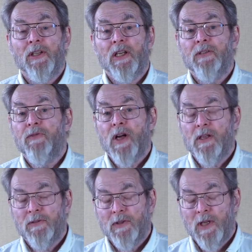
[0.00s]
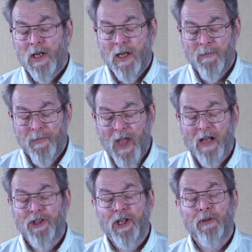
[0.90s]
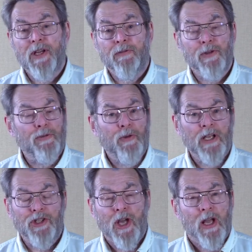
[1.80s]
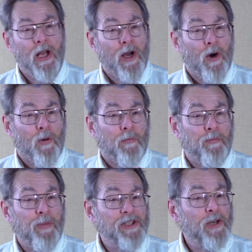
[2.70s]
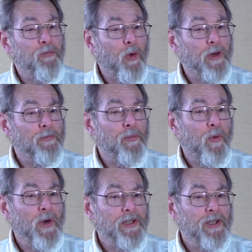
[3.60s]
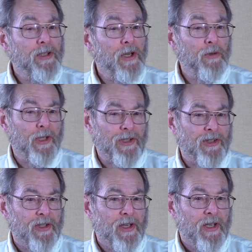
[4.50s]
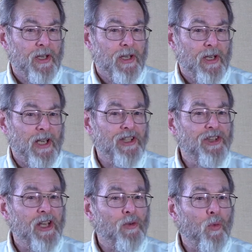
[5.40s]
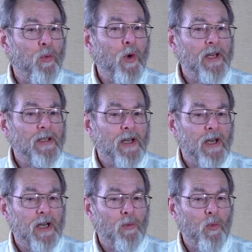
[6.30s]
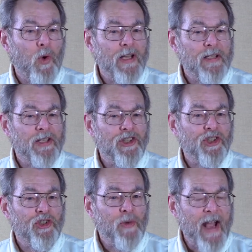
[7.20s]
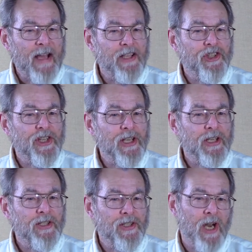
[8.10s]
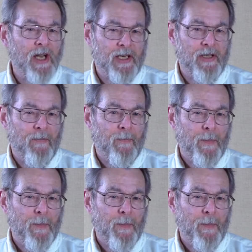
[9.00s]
that involved Algeria for the French. But the important point to notice is that what the strategy had done